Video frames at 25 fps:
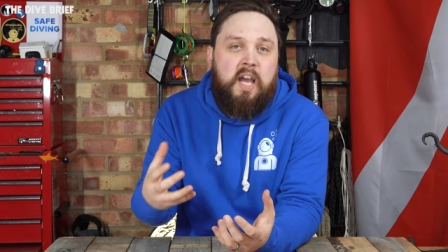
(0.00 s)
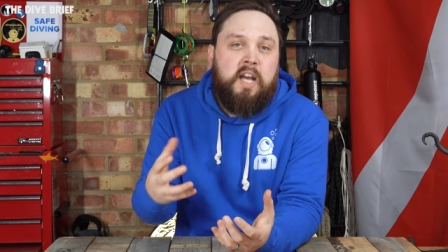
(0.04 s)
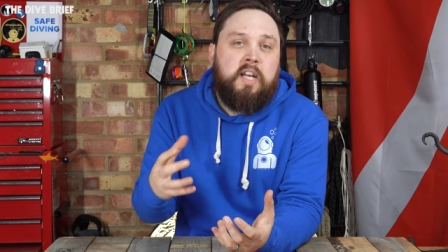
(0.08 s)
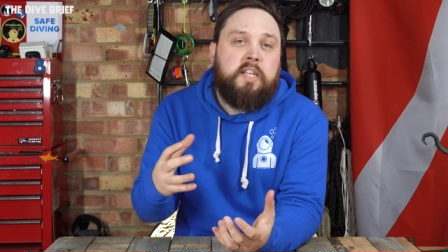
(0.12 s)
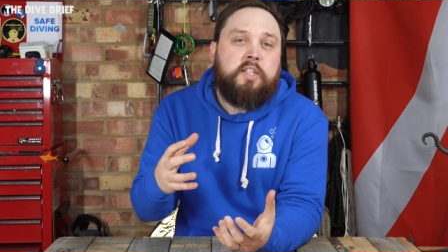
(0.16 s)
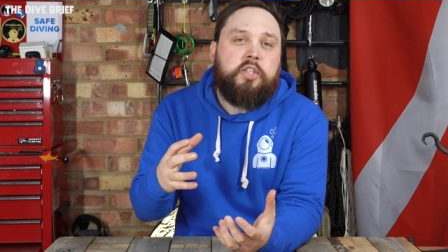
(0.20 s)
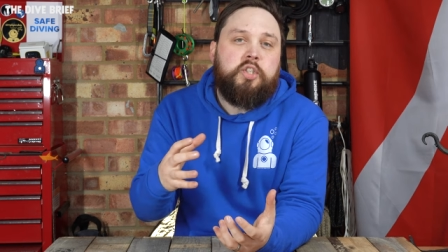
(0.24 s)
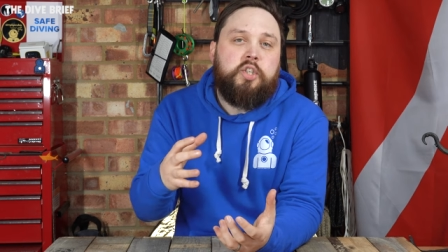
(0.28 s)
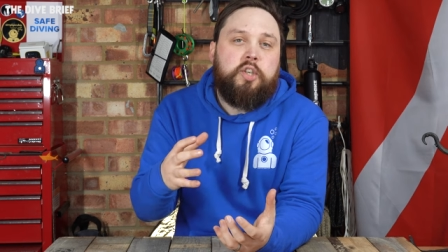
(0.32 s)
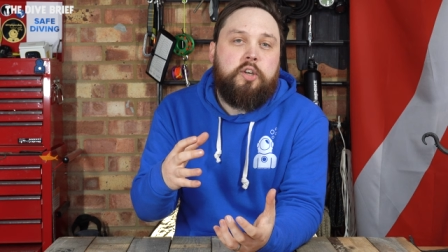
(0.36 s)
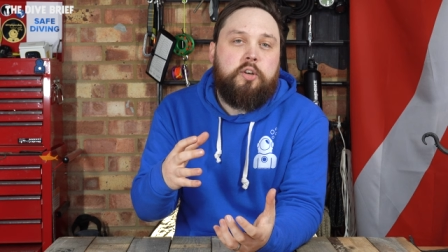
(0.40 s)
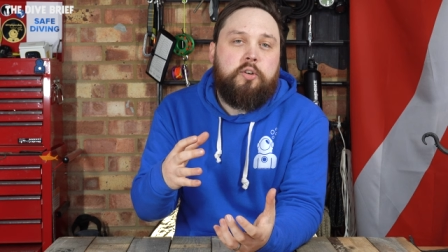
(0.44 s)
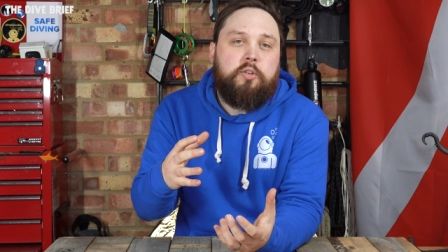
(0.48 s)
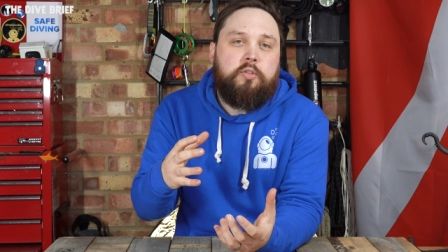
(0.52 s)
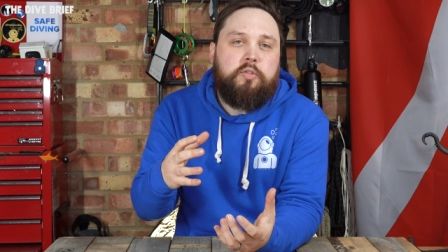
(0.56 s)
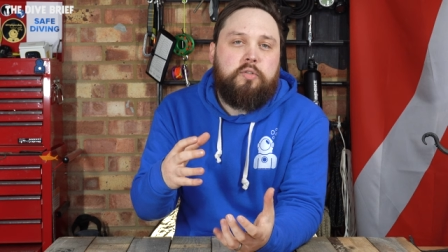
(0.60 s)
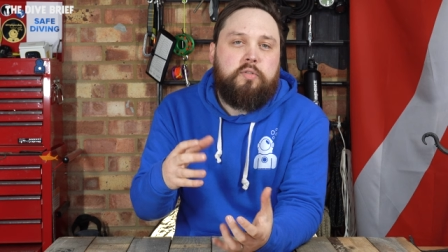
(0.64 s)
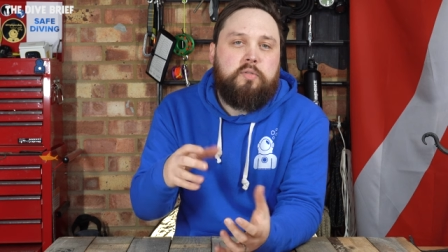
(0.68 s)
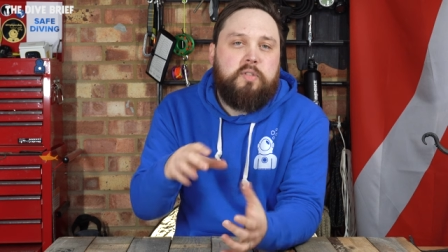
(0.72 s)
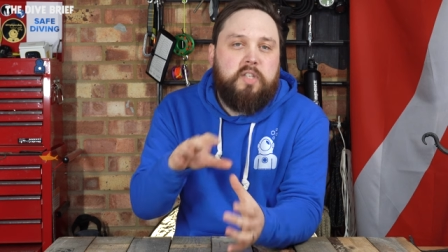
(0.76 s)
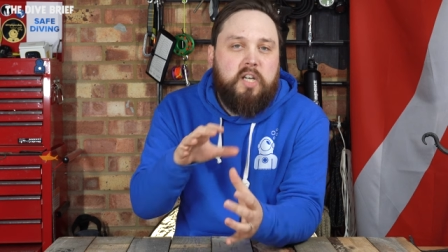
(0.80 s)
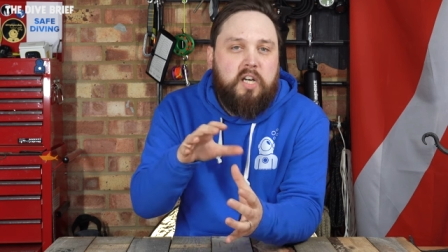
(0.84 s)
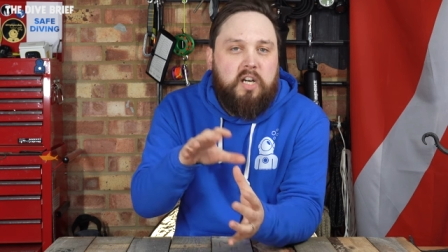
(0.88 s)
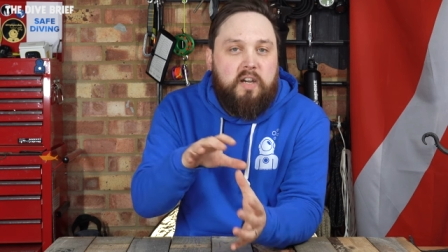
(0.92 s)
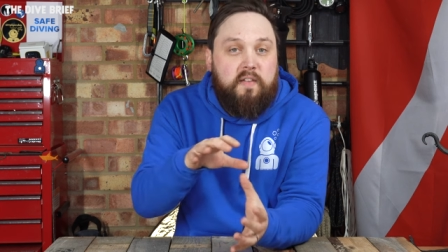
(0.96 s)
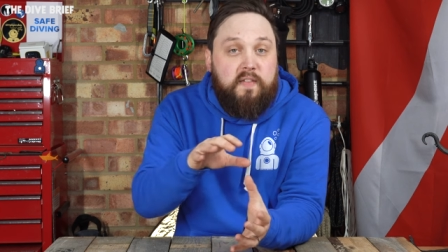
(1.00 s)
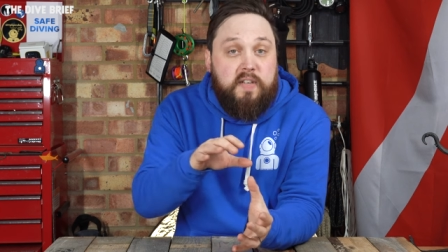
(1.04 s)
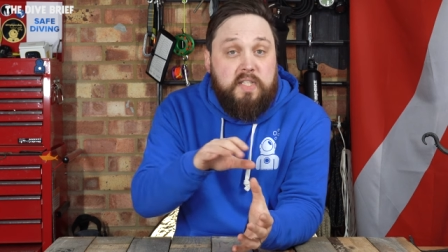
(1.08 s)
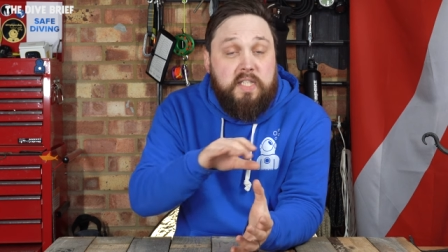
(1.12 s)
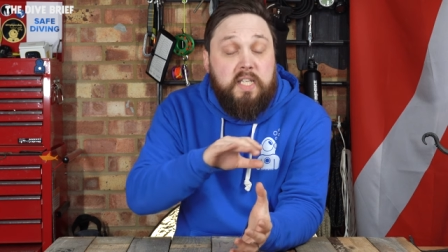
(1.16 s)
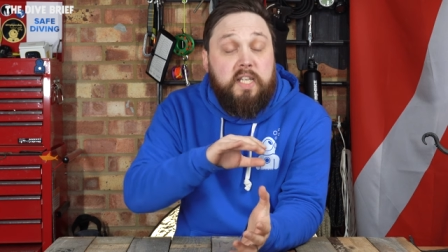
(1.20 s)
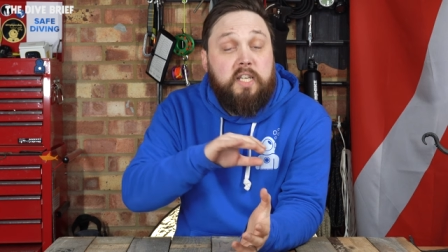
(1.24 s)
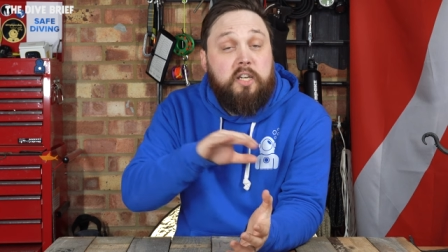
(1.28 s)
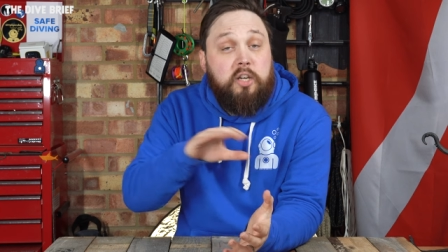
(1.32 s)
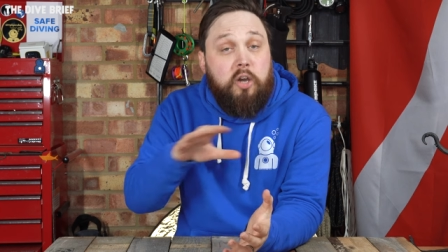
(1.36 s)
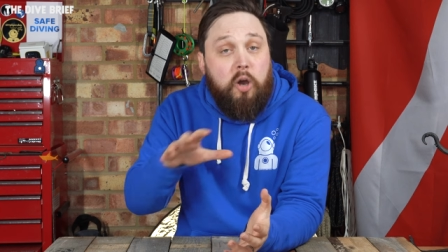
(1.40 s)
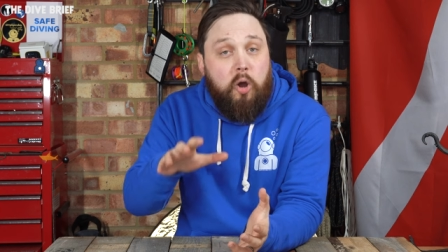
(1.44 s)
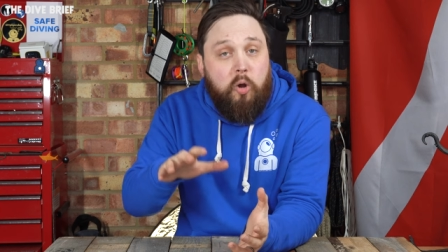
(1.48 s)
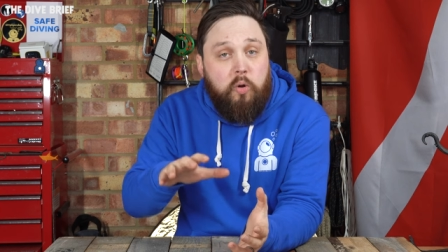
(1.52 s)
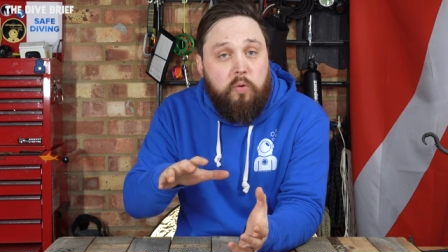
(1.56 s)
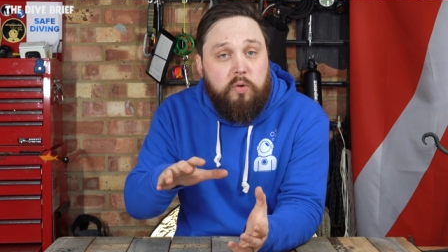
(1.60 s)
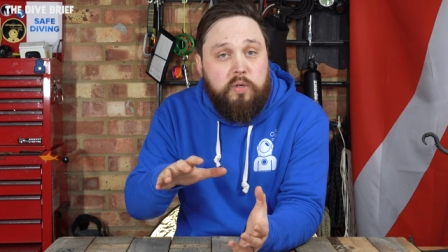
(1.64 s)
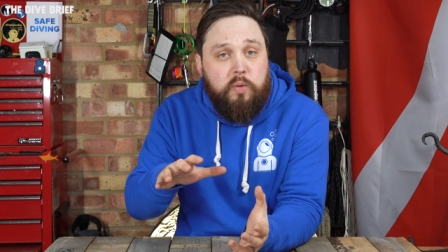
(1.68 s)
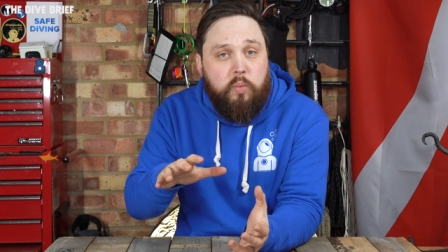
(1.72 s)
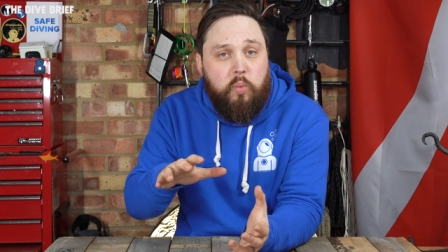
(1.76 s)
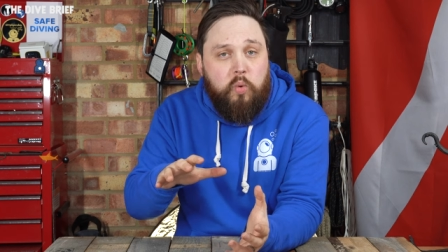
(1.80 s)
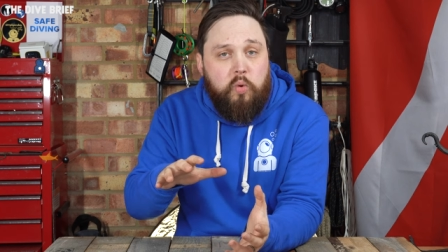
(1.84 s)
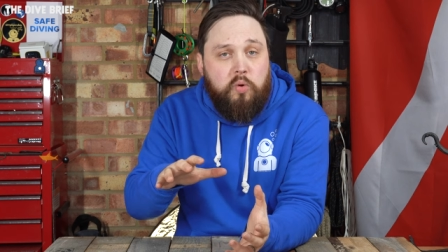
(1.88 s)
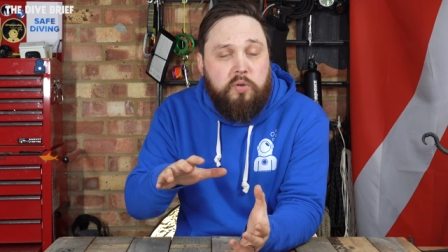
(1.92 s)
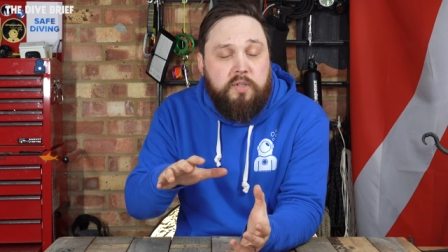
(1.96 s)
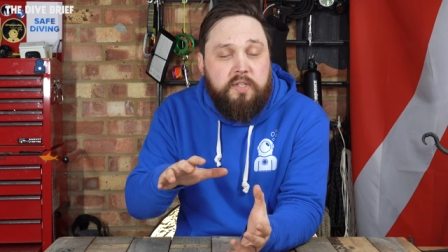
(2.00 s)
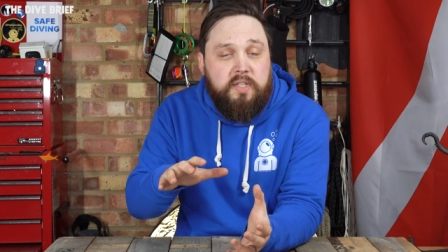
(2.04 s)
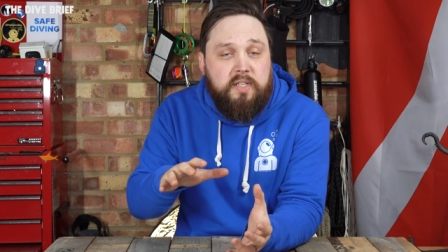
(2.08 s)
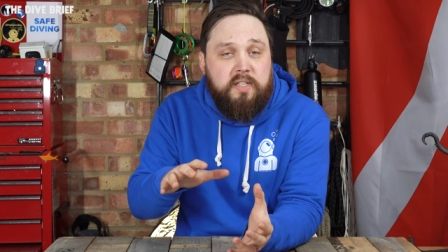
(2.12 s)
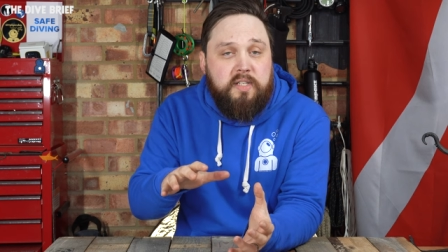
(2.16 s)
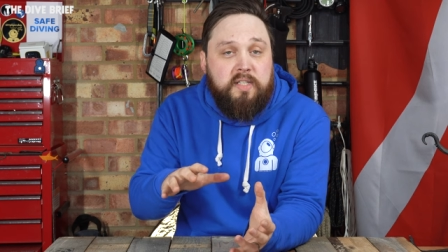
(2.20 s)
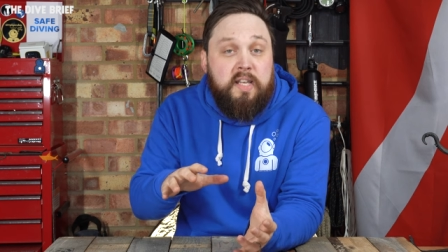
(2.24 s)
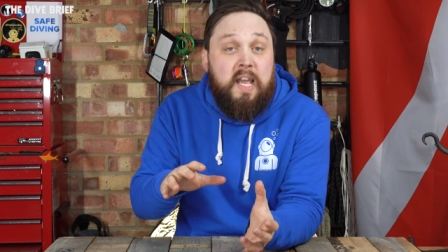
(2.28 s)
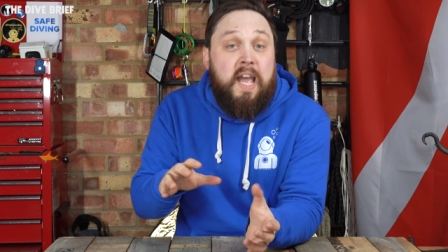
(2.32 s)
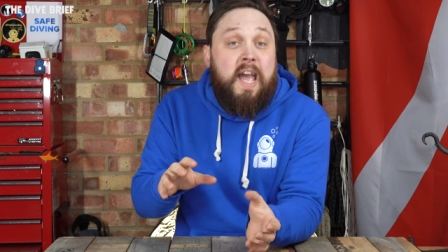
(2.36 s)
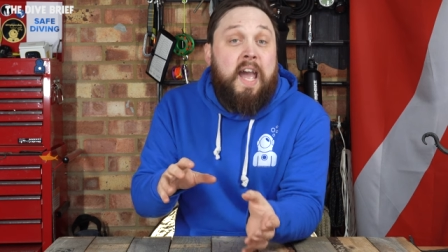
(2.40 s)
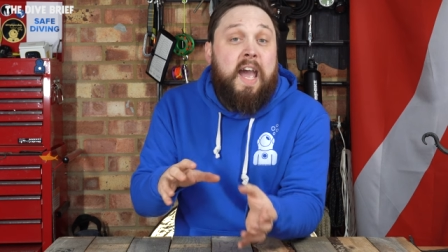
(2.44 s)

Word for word: So divers in colder waters